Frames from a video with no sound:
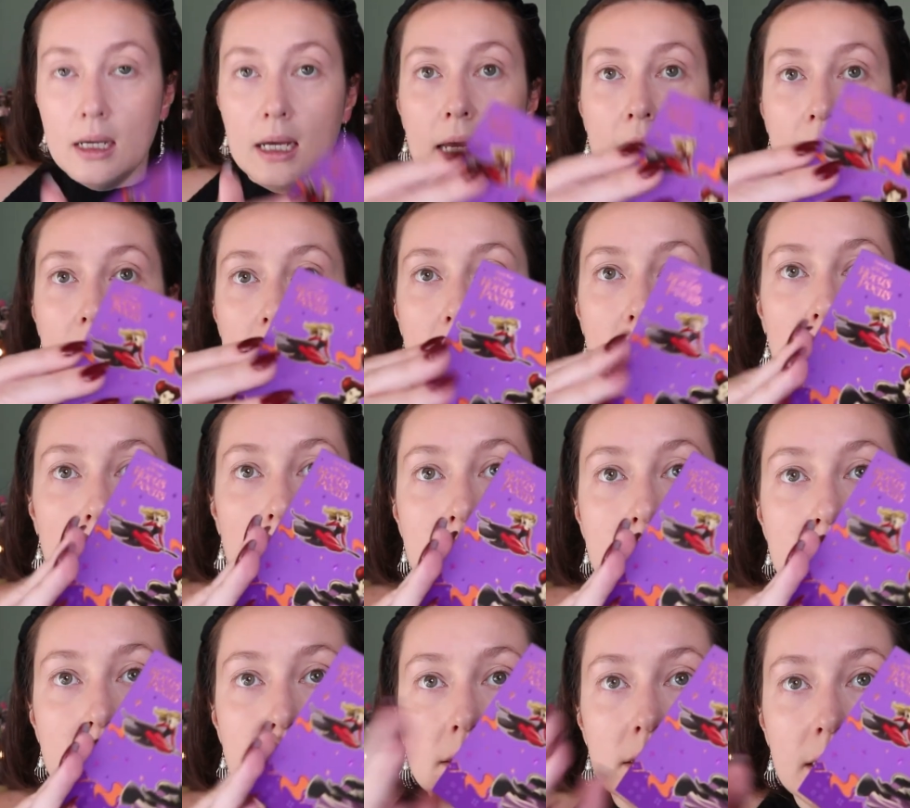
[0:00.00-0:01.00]

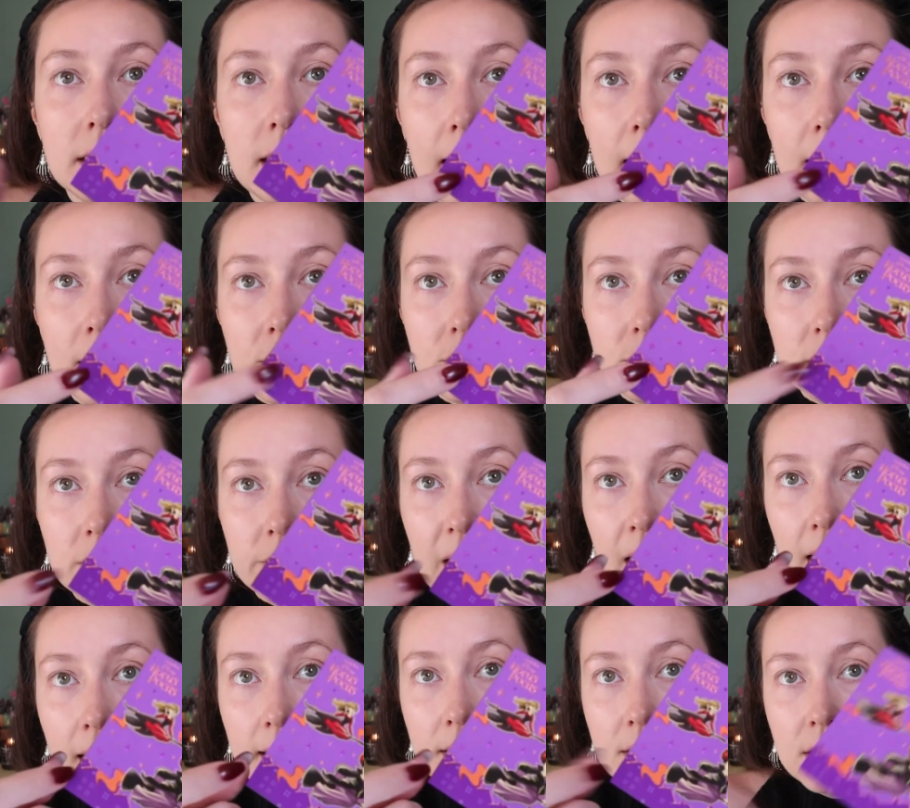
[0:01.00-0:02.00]
and the actual
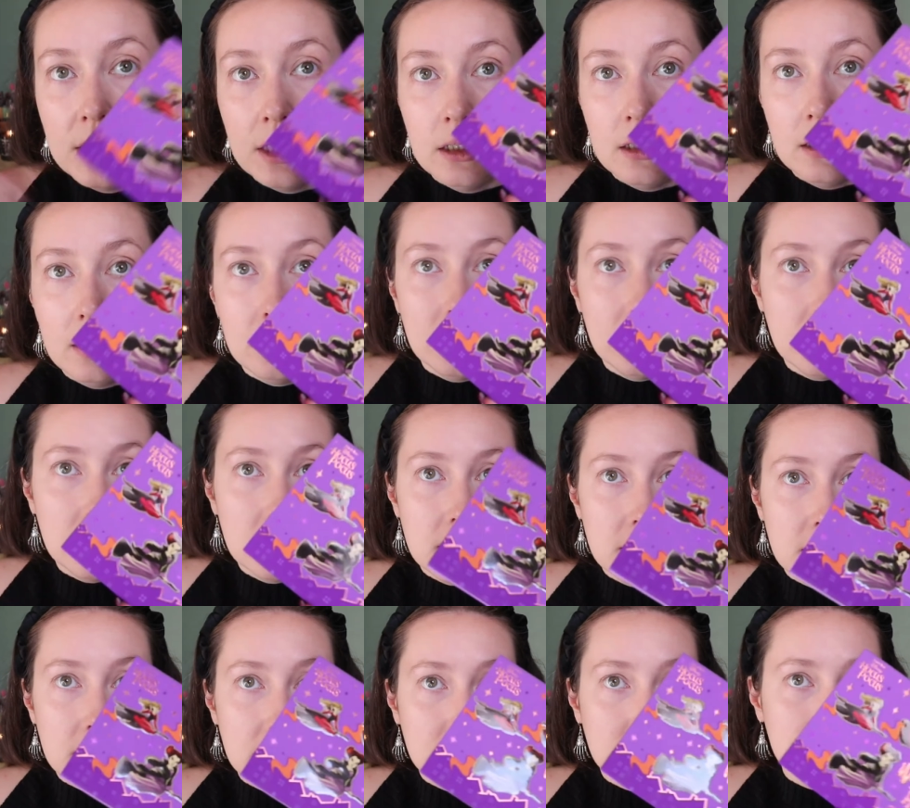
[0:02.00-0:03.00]
packaging
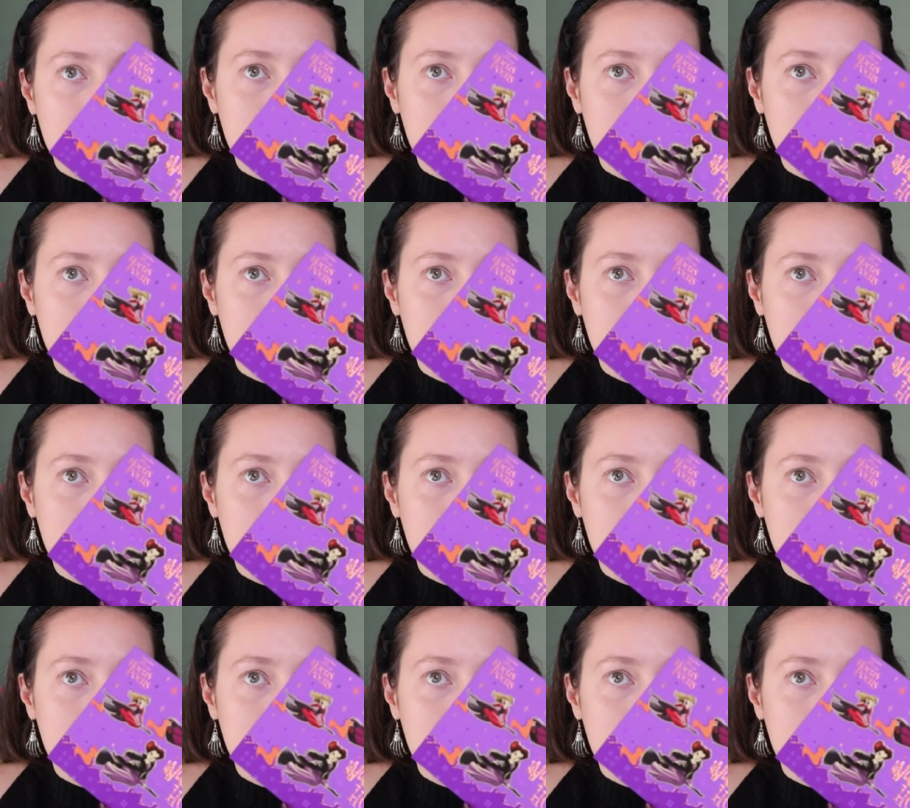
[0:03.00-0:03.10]
looks